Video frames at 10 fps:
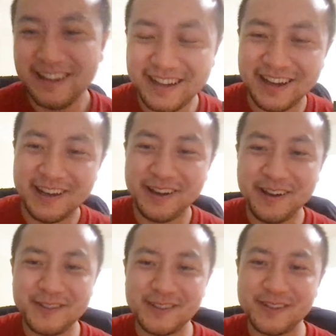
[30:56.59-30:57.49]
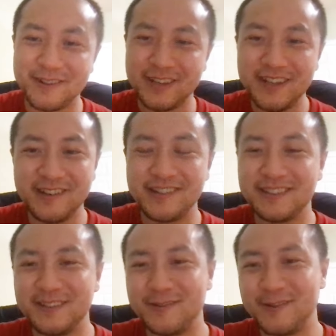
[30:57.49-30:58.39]
after several years
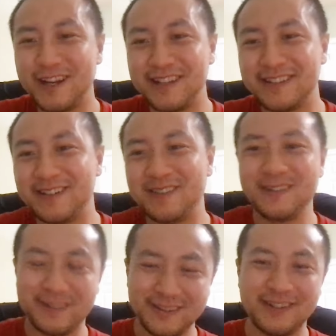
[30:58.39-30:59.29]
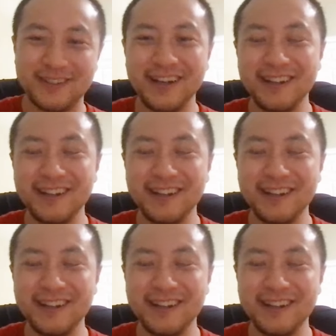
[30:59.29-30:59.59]
you realize that you're